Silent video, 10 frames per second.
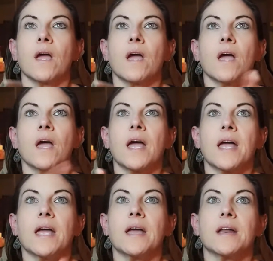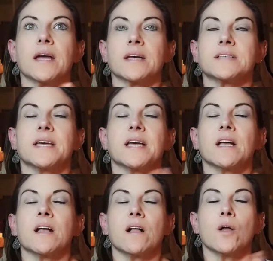And
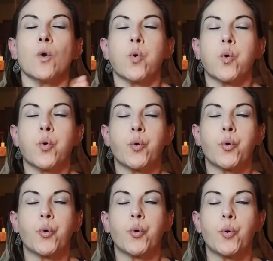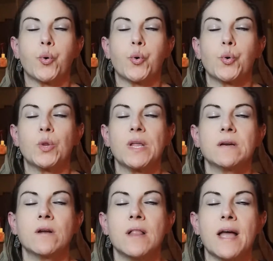exhale. Let it
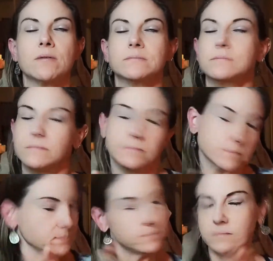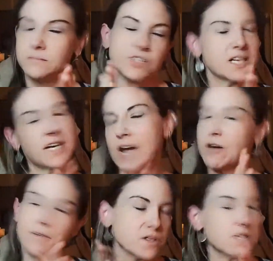all out. Shake it out if
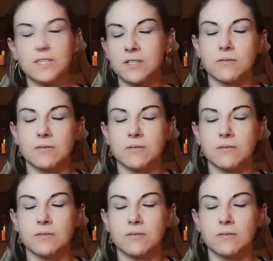you need to.